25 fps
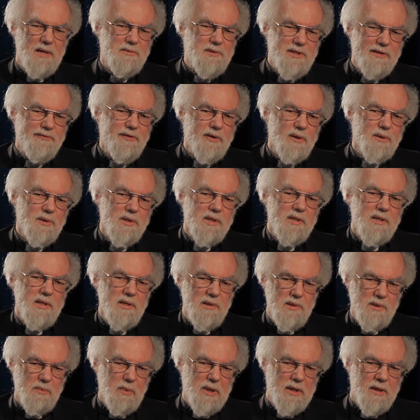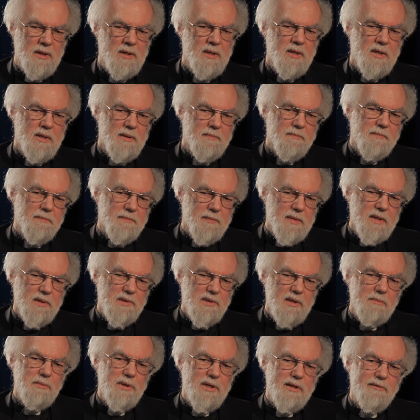difficult it is when
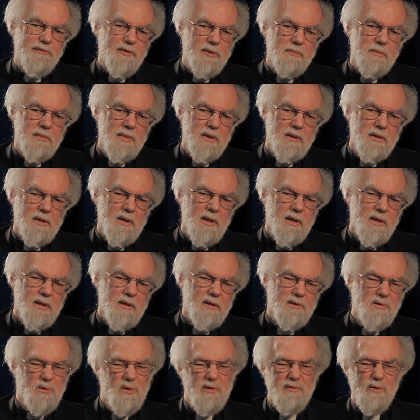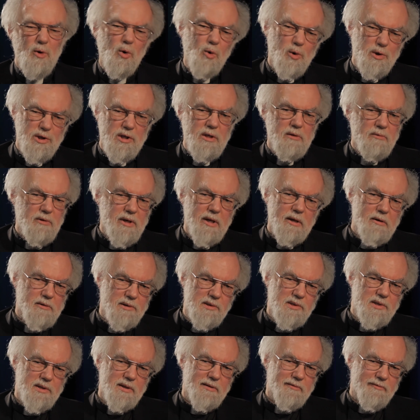somebody from a sort of ordinary
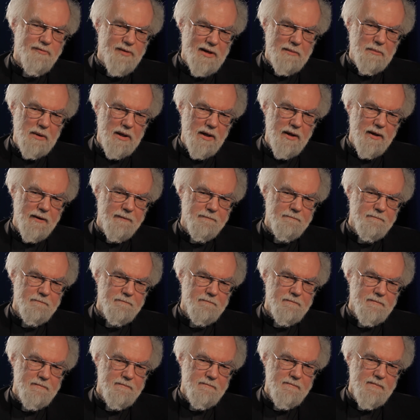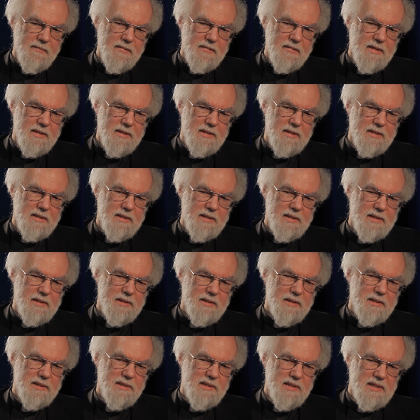Christian family
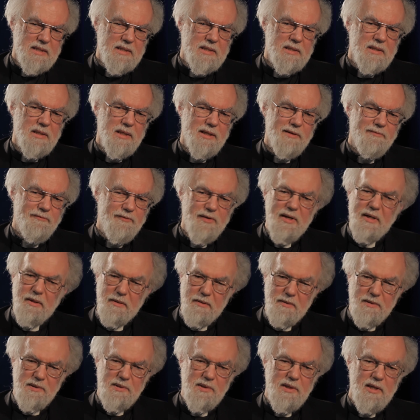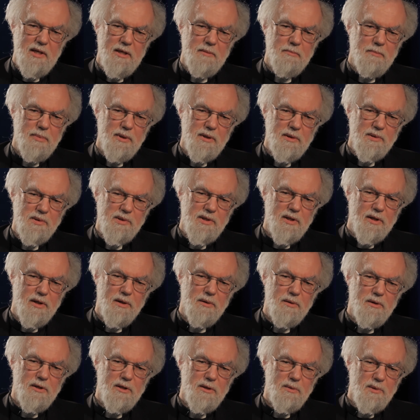suddenly feels the impulse to go
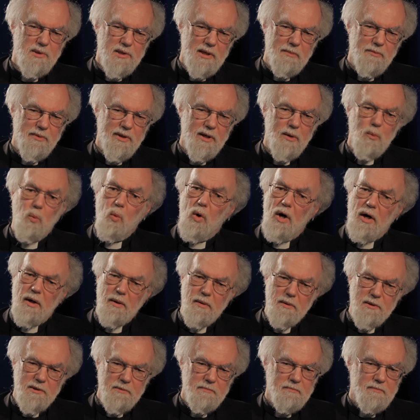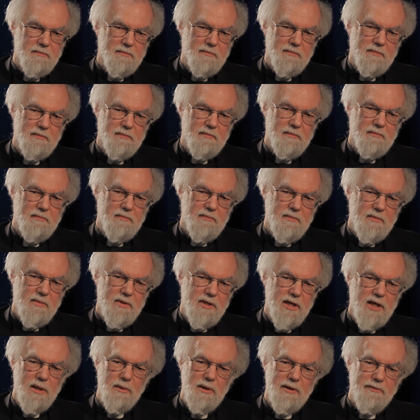and do something wild,
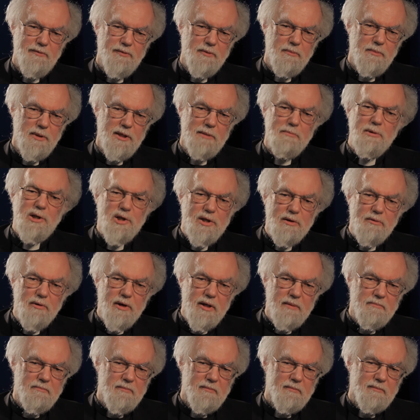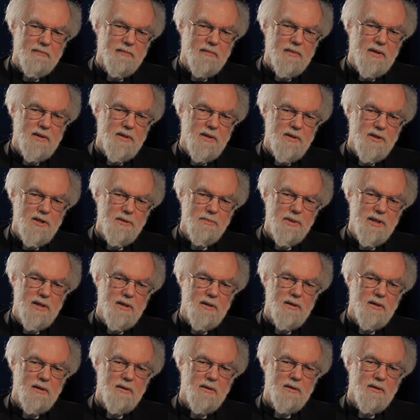to go off and be a missionary, to be
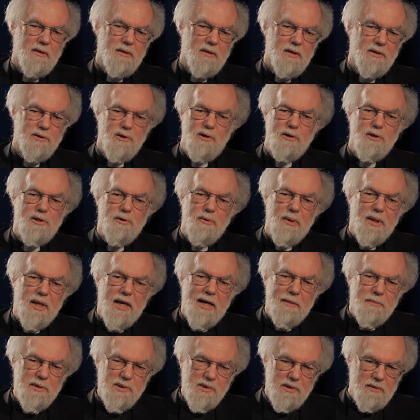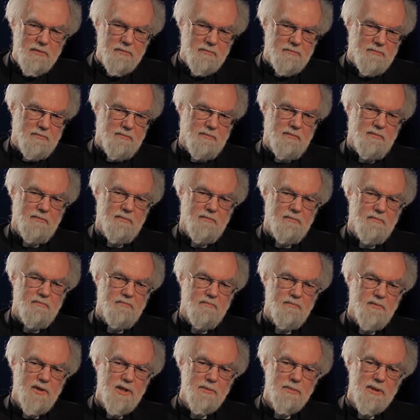a doctor in the Amazon,
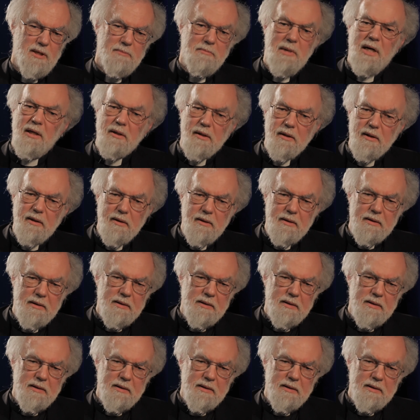to be a monk.